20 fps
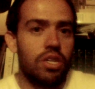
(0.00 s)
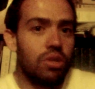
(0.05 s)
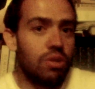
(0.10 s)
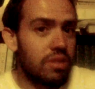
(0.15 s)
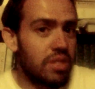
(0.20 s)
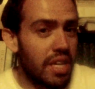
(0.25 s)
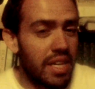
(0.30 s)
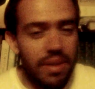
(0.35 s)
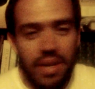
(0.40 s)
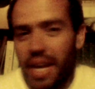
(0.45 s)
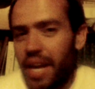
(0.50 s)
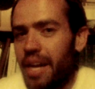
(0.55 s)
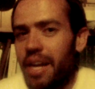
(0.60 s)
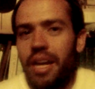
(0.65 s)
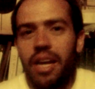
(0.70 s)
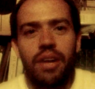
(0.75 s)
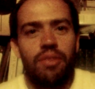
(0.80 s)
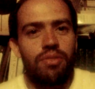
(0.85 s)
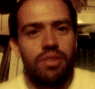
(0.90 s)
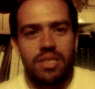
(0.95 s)
you'll take
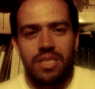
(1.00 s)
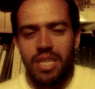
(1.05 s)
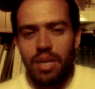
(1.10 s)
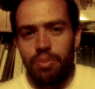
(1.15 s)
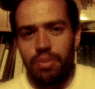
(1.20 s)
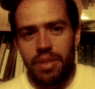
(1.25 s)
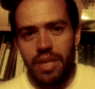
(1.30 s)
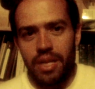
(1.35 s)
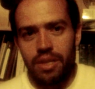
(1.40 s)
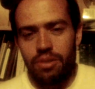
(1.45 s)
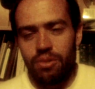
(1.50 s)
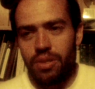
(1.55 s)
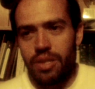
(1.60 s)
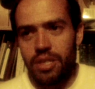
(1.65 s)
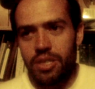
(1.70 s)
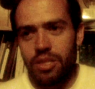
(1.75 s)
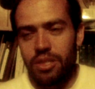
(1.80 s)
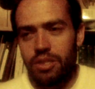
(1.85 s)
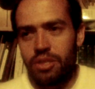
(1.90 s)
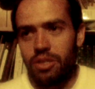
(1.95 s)
every step in that
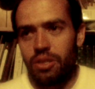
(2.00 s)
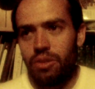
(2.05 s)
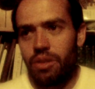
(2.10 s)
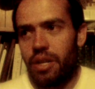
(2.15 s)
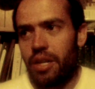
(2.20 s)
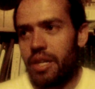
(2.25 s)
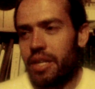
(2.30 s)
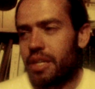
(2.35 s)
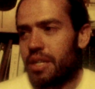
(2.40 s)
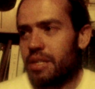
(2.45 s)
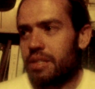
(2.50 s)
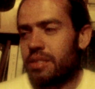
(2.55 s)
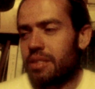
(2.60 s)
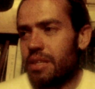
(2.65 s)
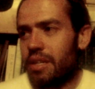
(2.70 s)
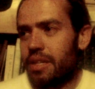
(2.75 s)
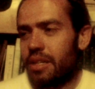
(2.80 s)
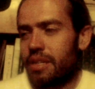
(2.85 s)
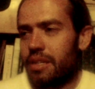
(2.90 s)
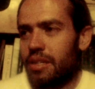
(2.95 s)
direction. So, like,
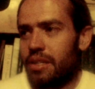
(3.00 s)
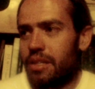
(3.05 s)
it's like,